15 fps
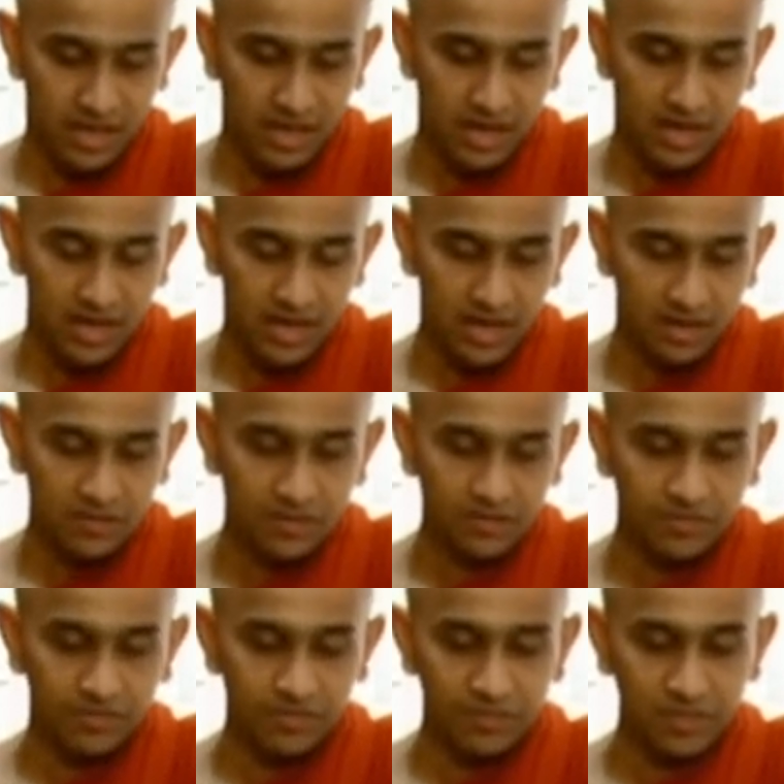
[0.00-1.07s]
And
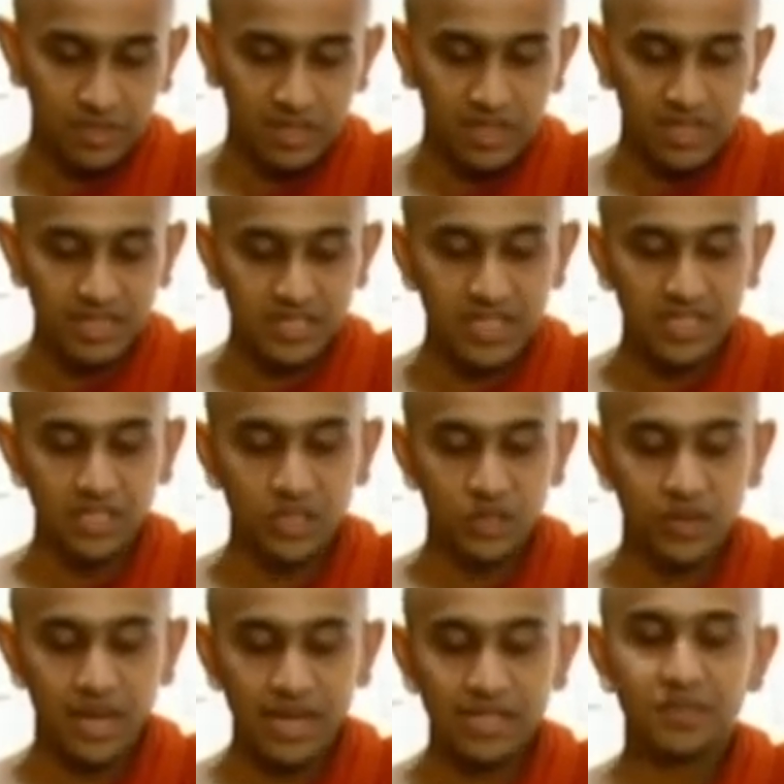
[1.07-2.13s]
now let's listen to
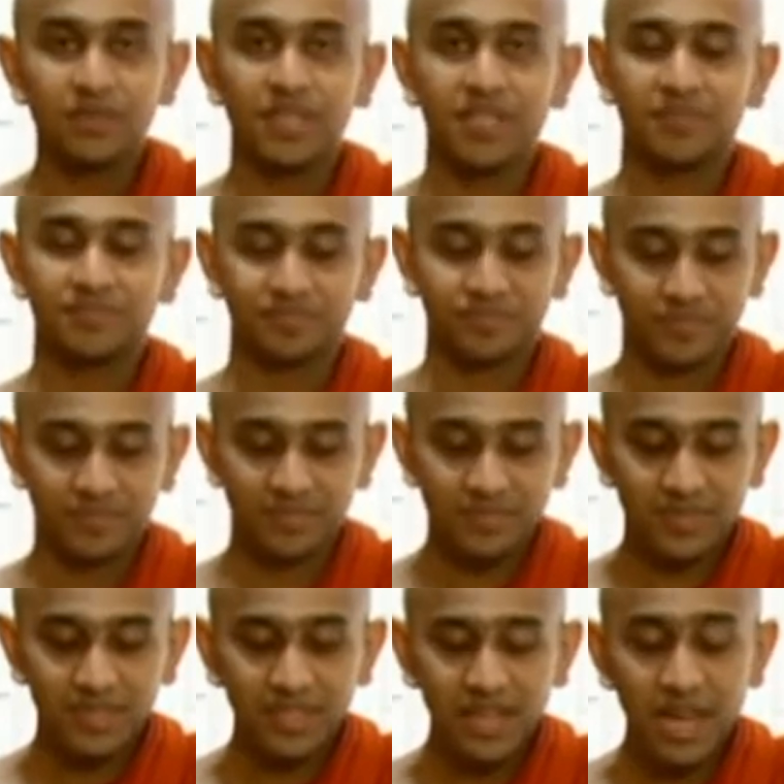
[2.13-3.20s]
Ethmi.
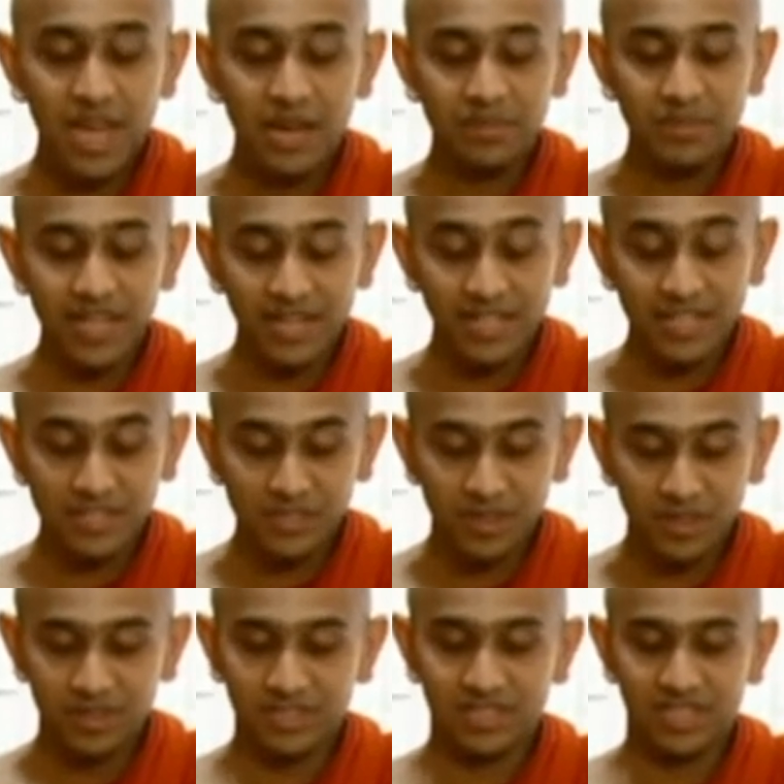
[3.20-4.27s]
I am 10 years
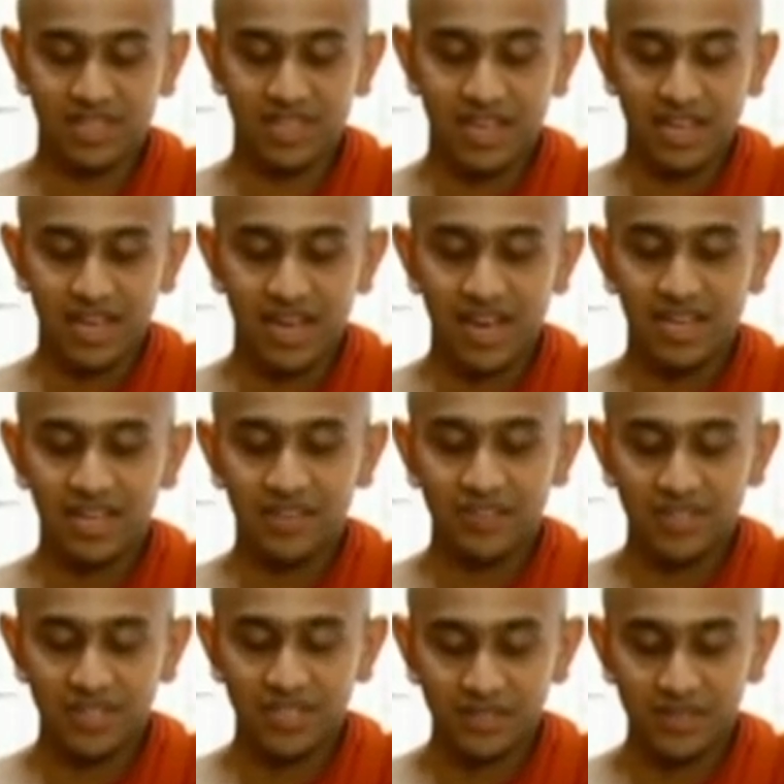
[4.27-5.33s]
old. I live
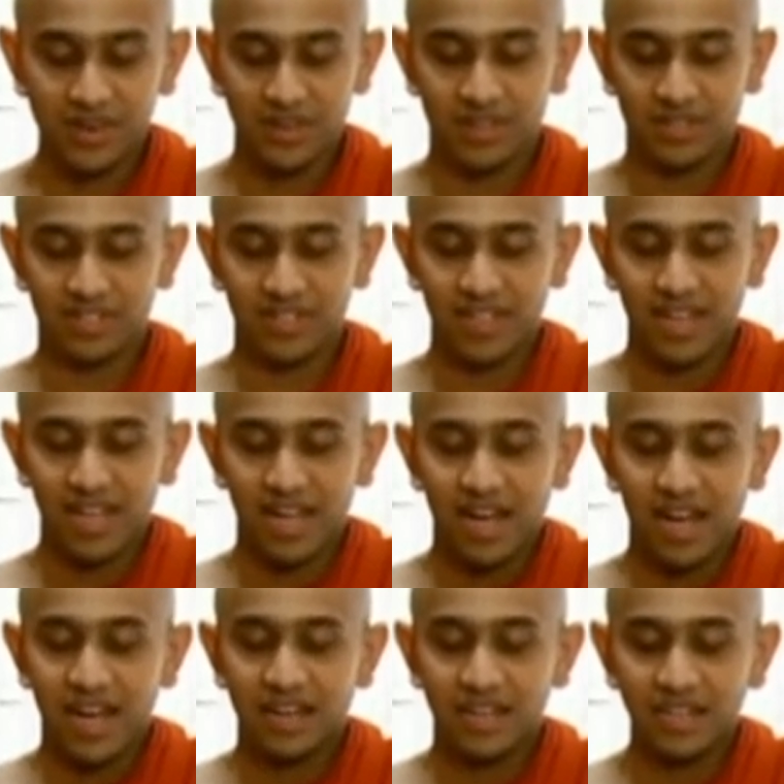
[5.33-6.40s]
in New York.
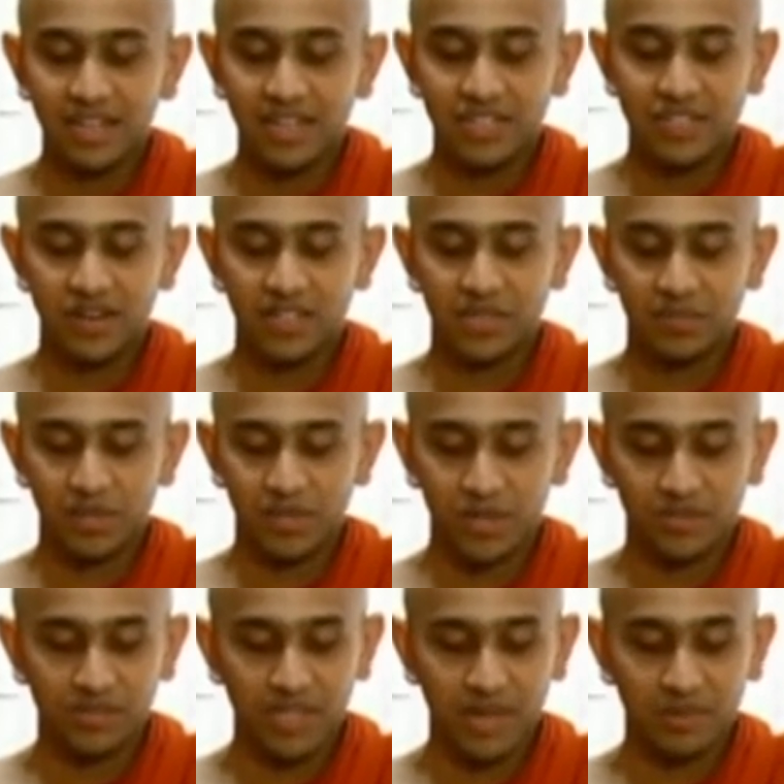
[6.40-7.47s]
I really enjoy the Mirror
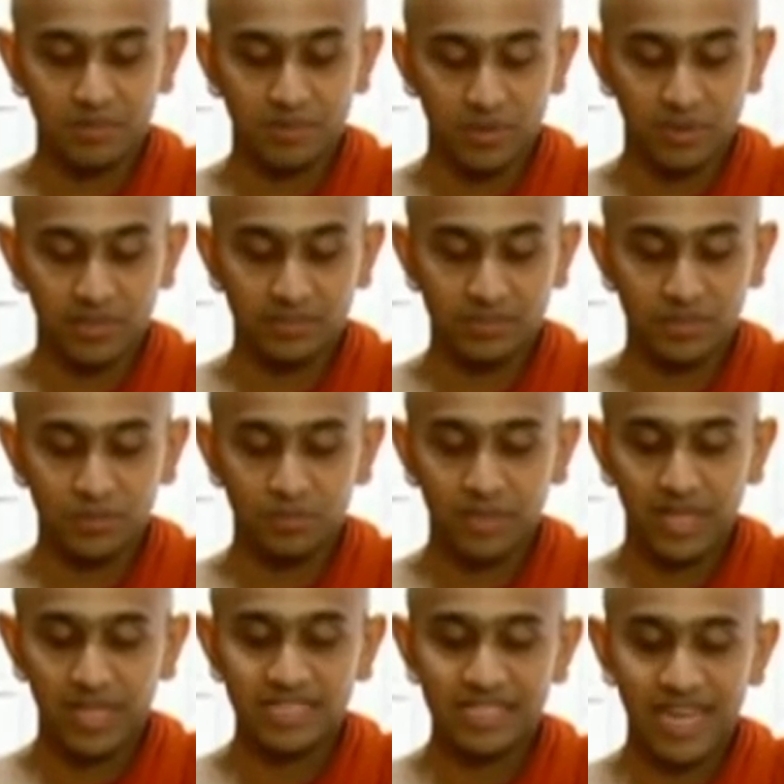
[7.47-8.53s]
of Dhamma program, so
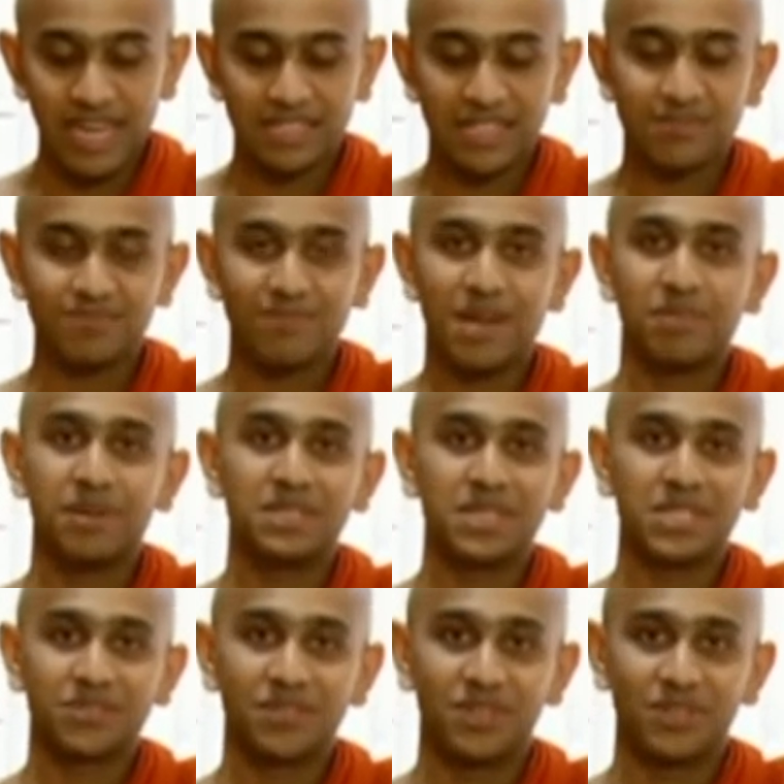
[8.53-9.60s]
please accept my
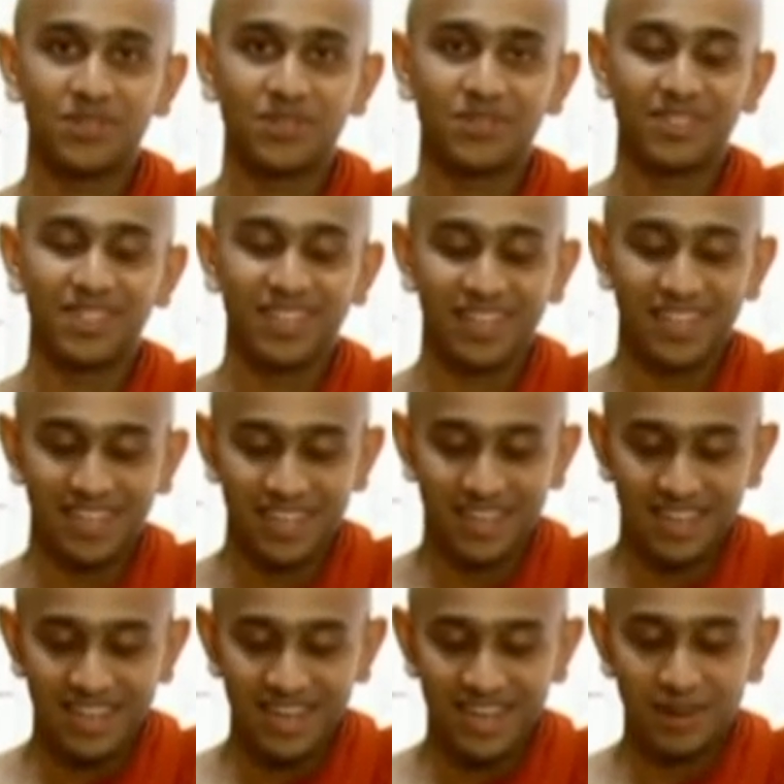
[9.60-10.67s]
blessings for you
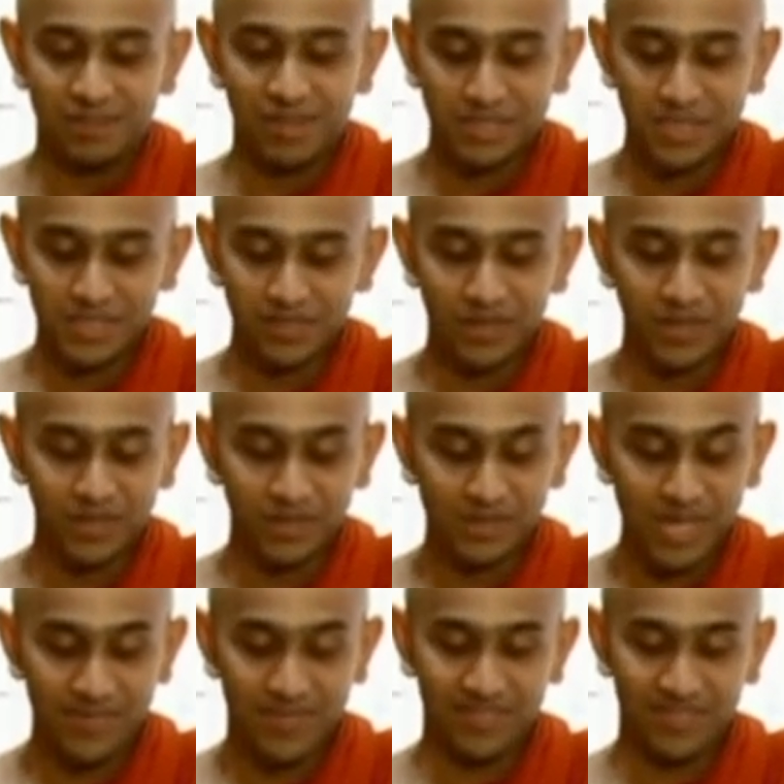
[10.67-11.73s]
and blessings for
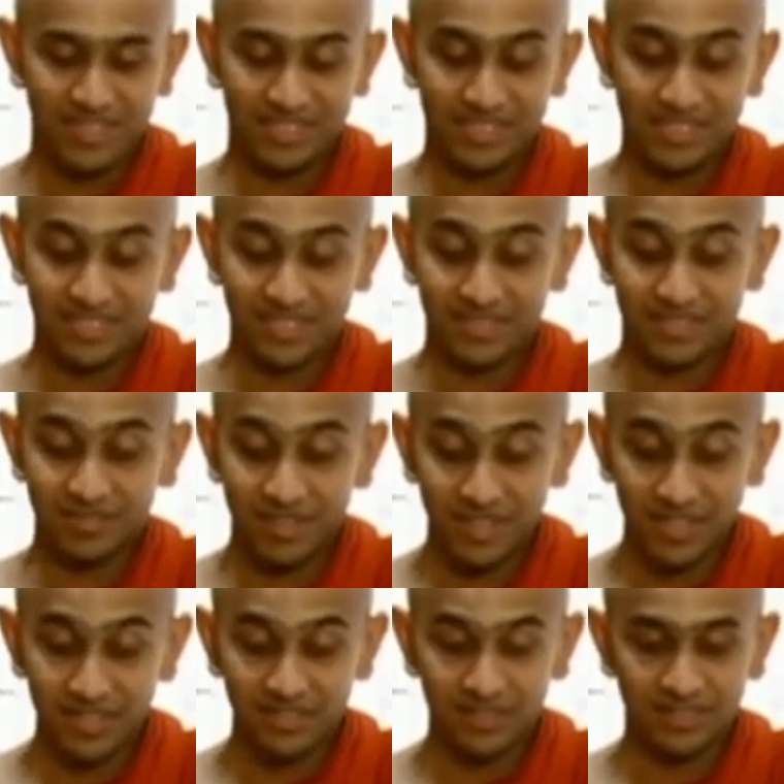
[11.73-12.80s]
Lokasamin Wahansa.
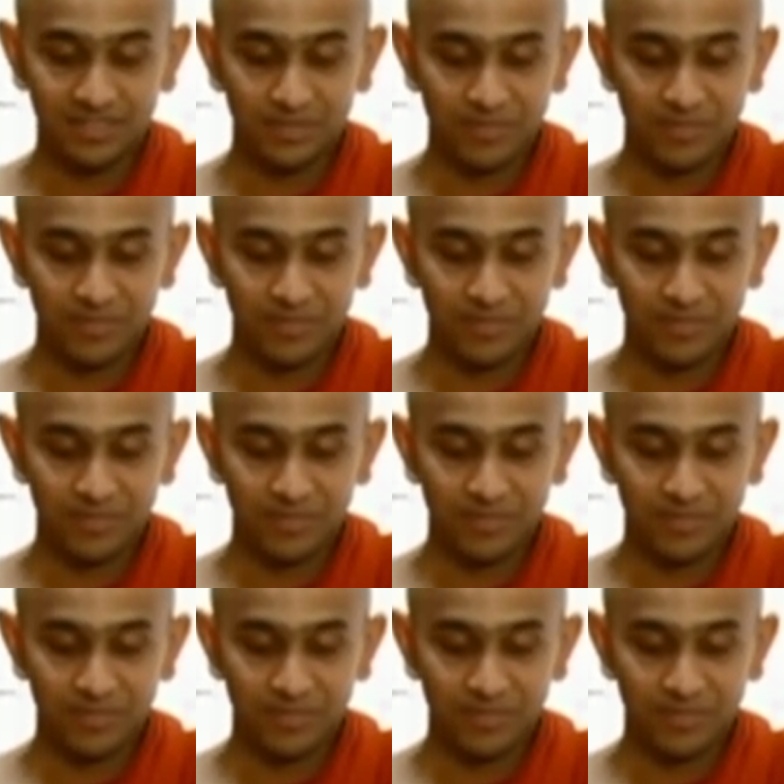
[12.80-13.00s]
Very good.